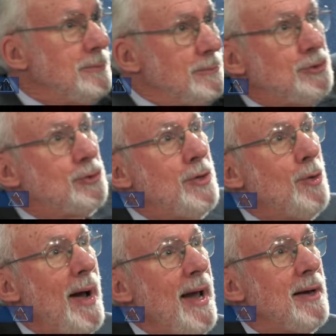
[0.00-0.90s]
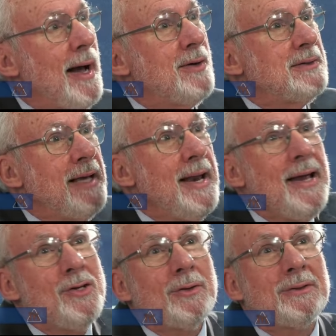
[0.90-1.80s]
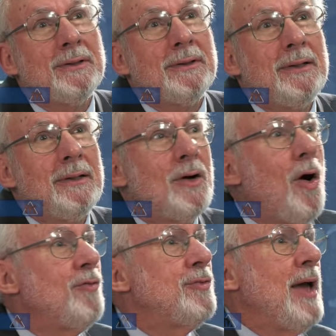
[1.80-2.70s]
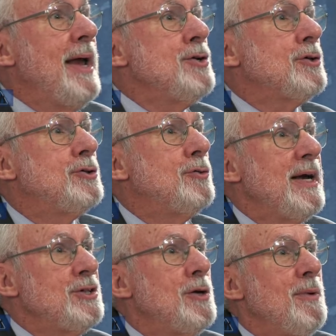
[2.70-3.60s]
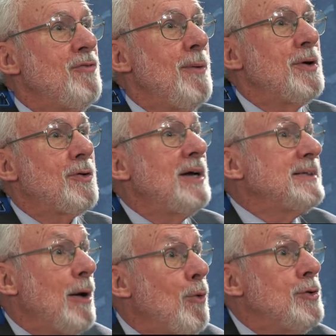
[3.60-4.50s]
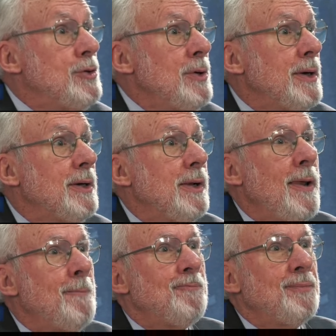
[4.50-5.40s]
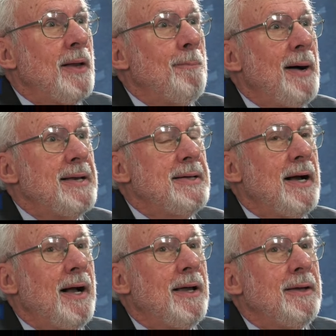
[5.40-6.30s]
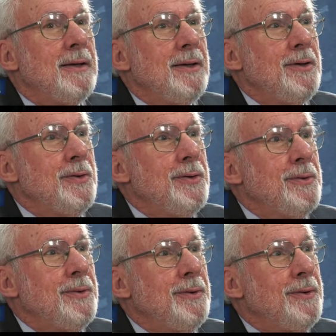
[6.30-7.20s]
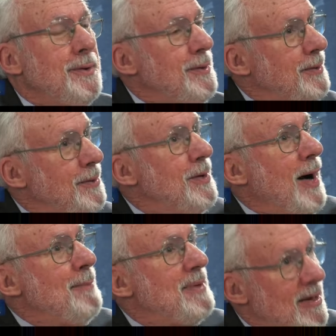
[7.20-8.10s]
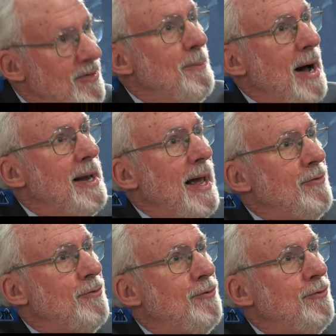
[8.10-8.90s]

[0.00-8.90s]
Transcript: scoot away. I could send angels to call the angels to rescue me from the cross. I won't do it. But you know, I'm giving my life